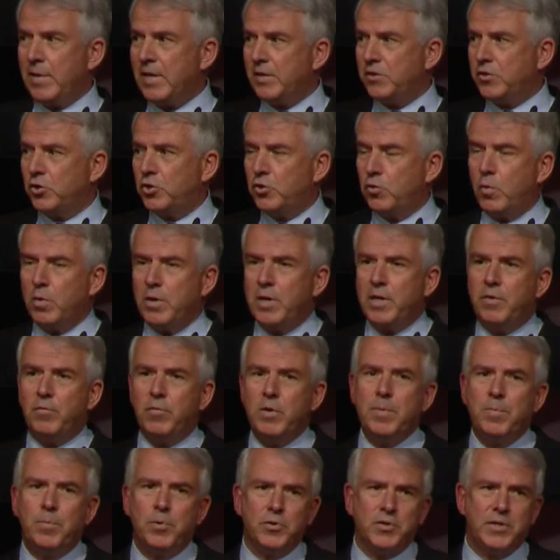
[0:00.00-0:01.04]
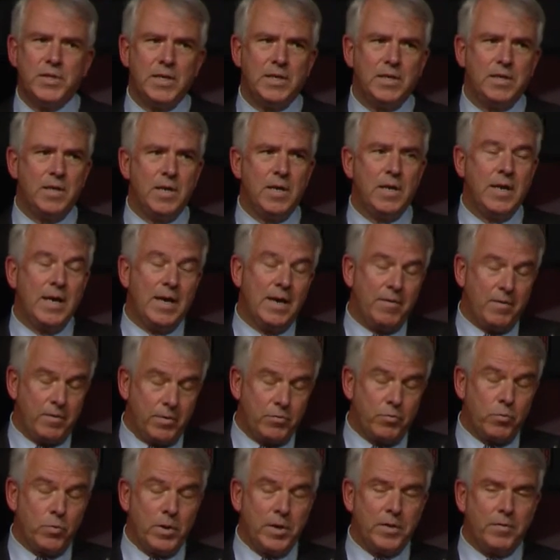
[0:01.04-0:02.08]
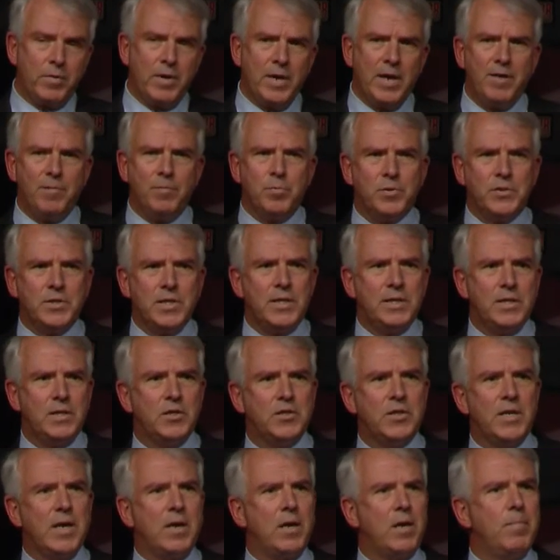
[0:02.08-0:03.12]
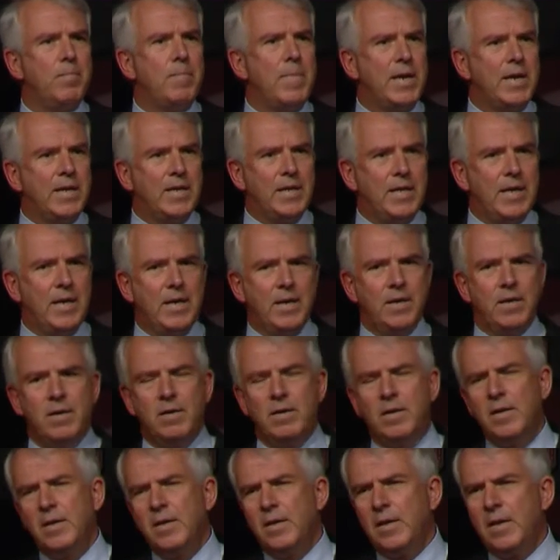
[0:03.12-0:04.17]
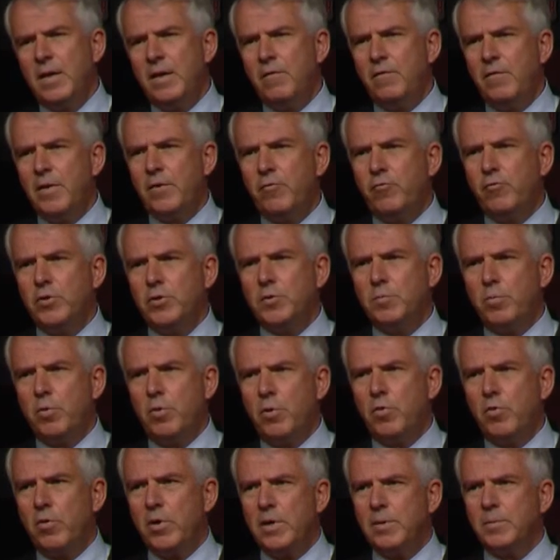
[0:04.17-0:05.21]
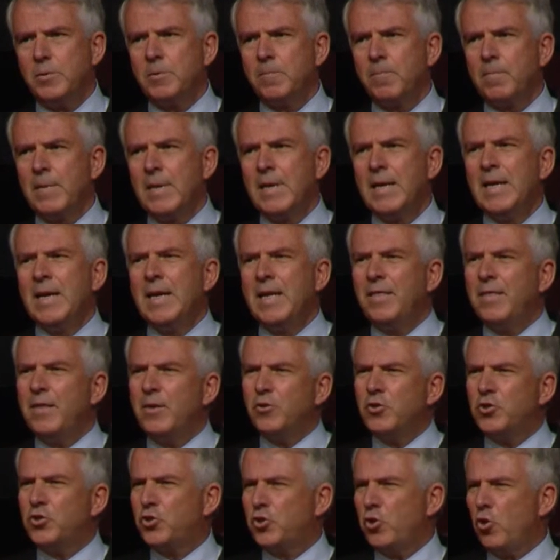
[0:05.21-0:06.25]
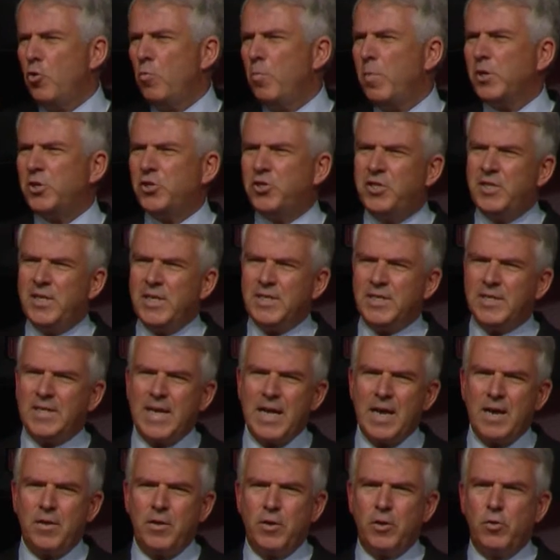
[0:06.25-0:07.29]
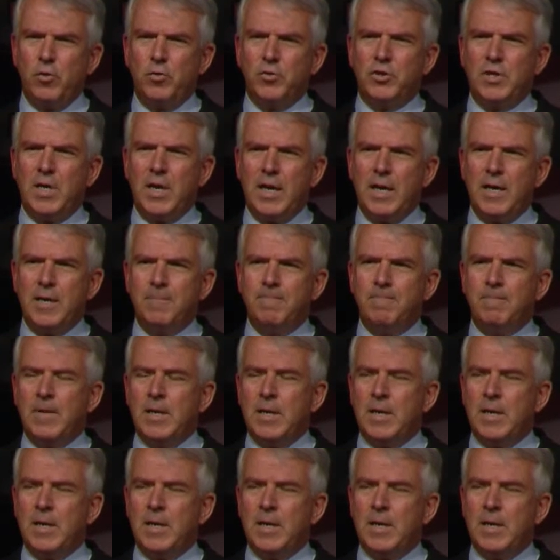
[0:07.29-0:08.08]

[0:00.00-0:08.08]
gets a 23.5% discount on Medicaid and veterans programs. There's so much discounting that goes on.